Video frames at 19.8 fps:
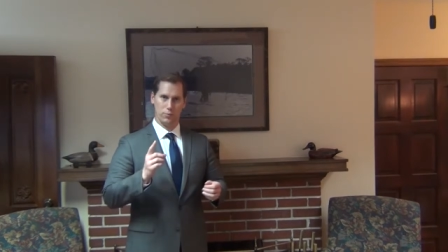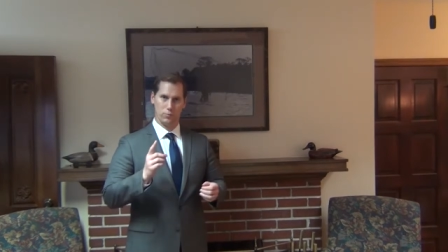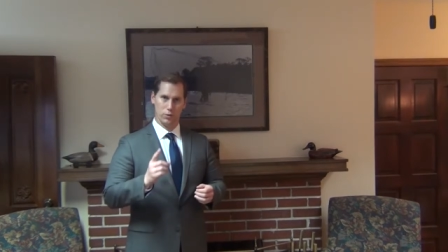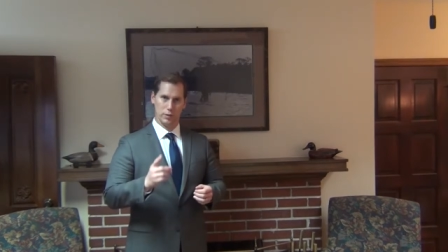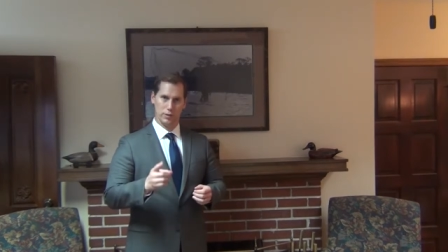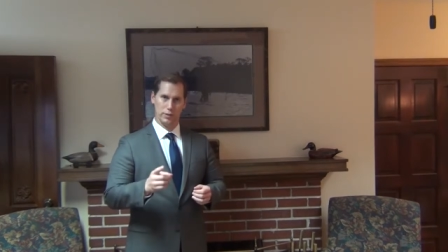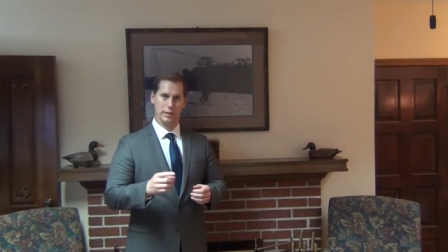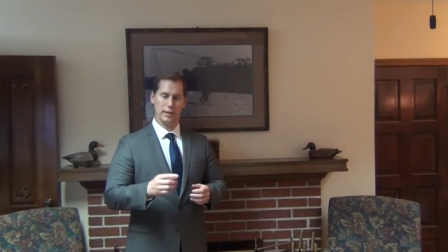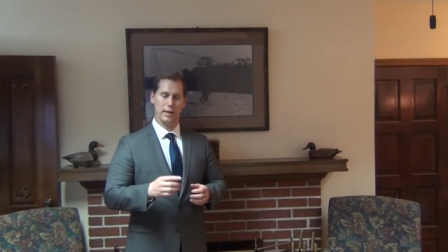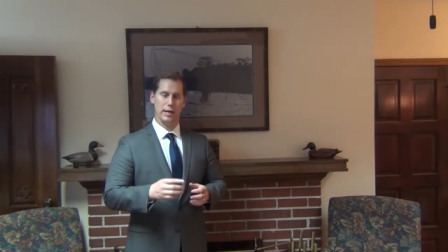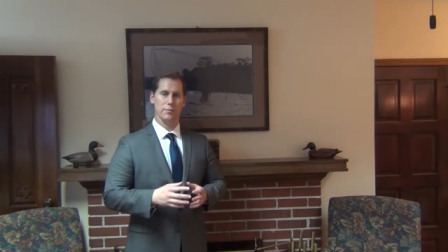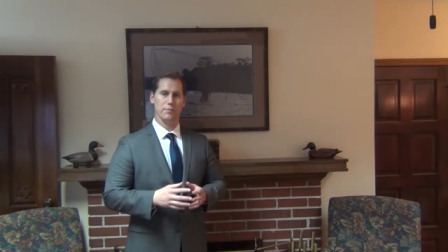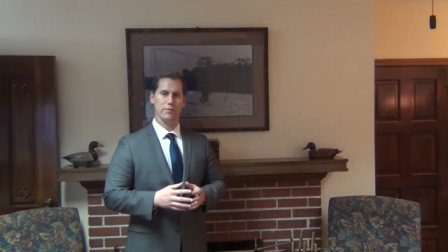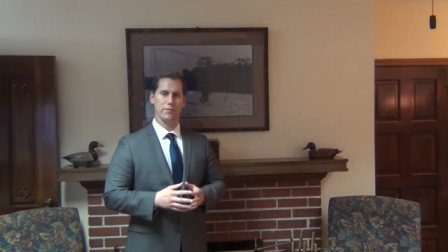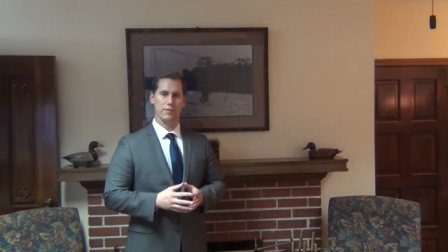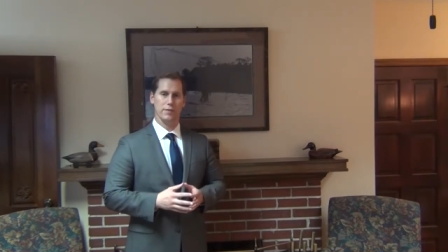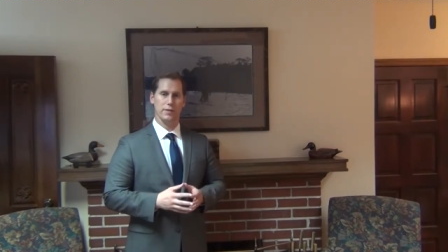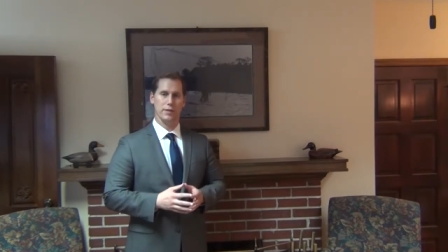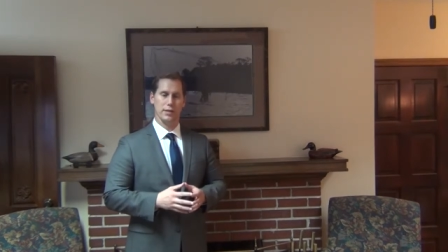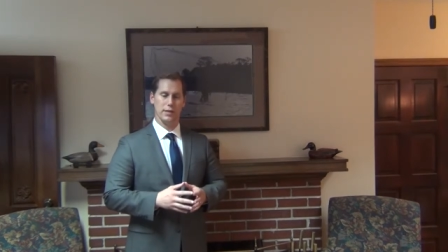a one-time
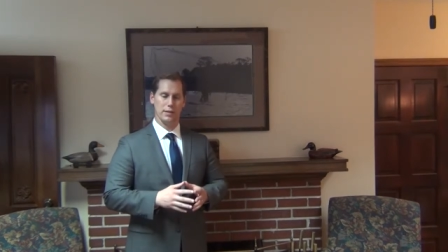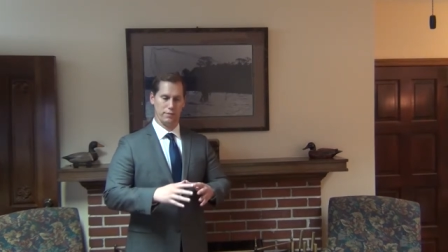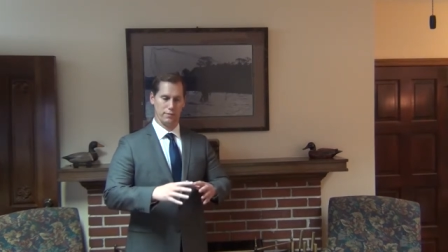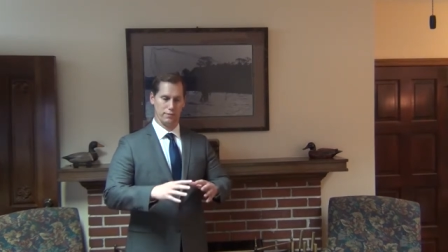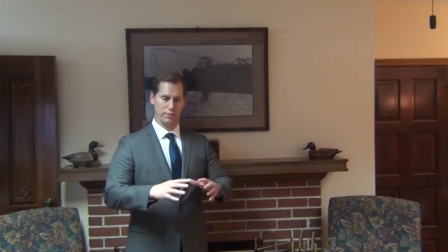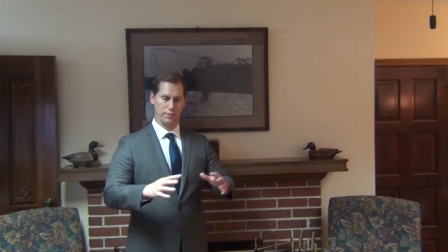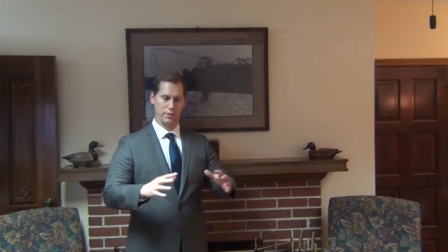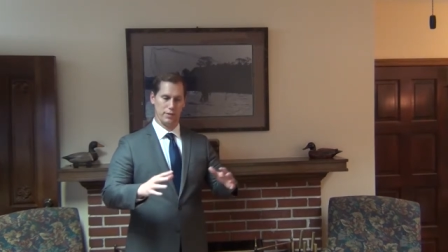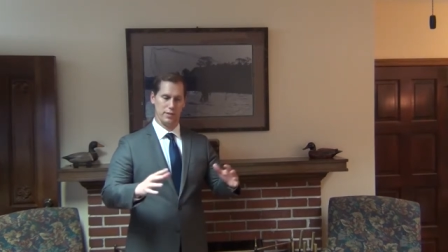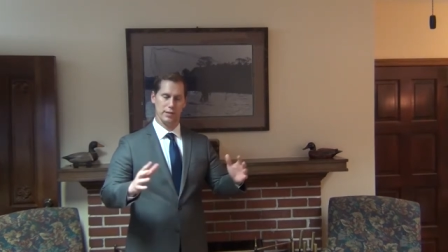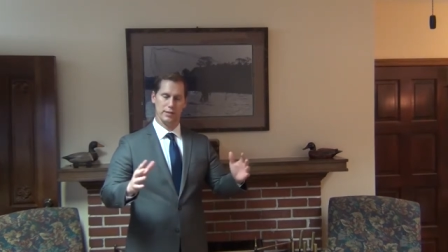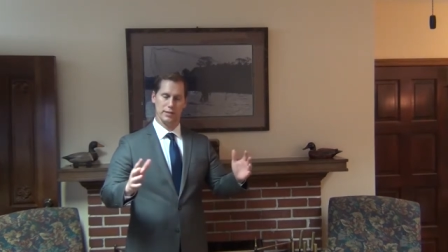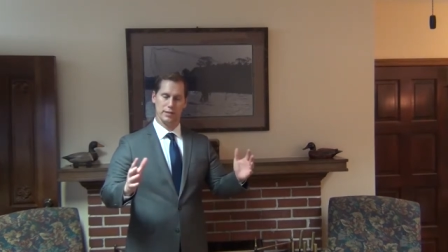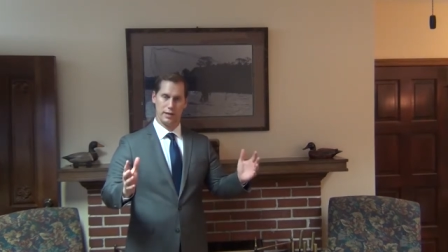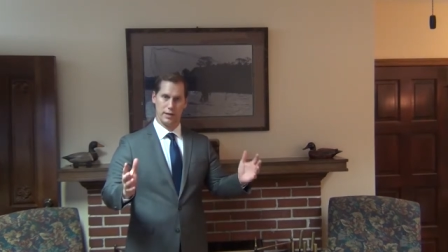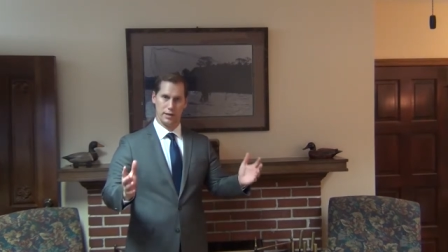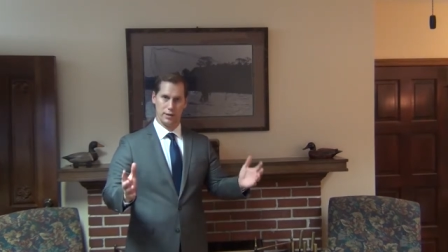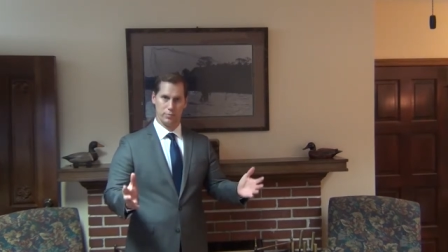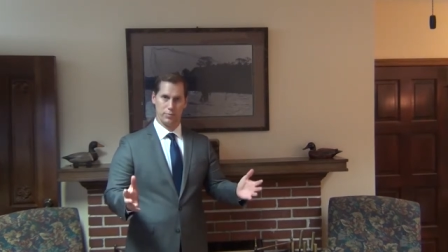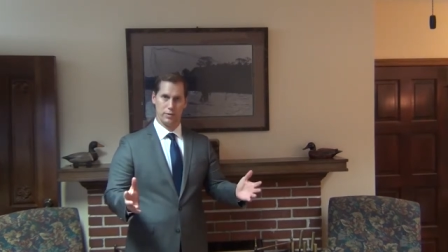fee for the
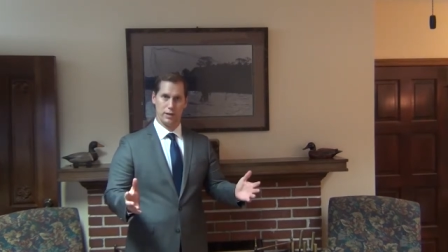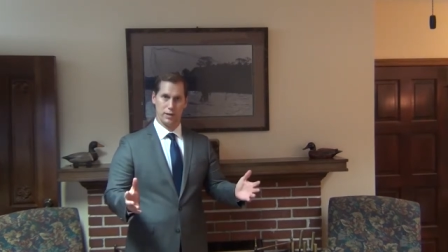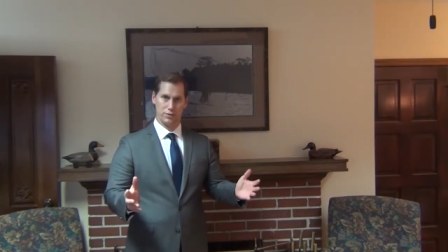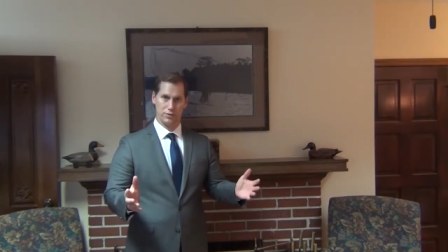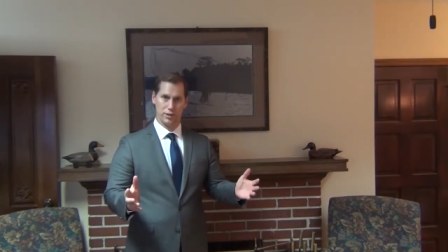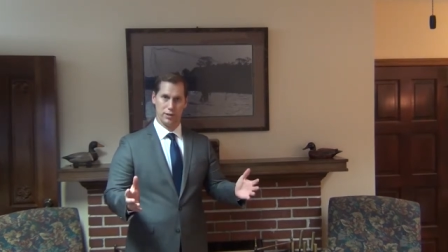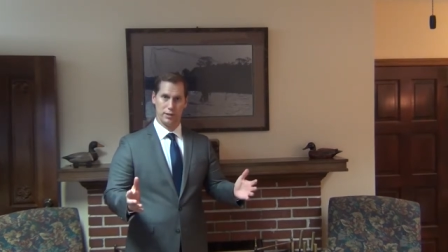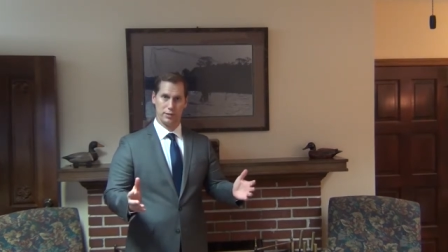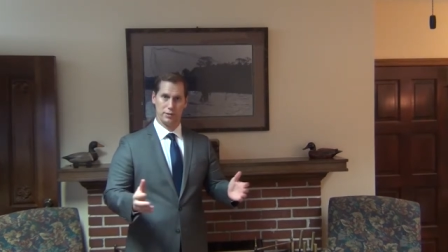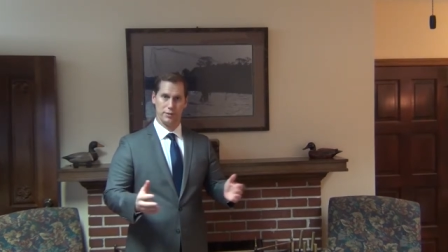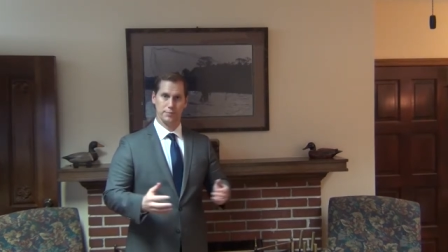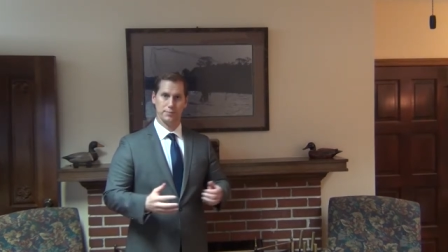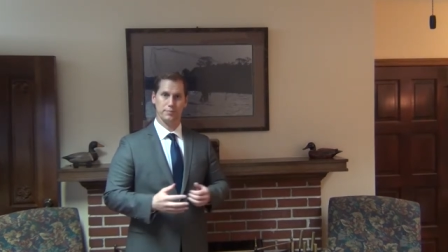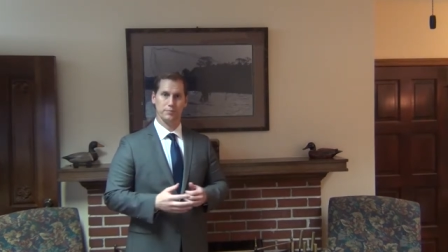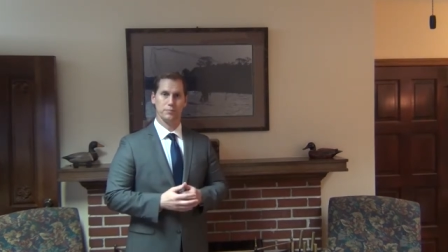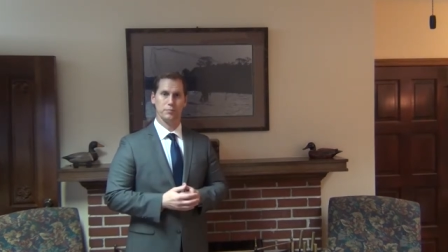entire project.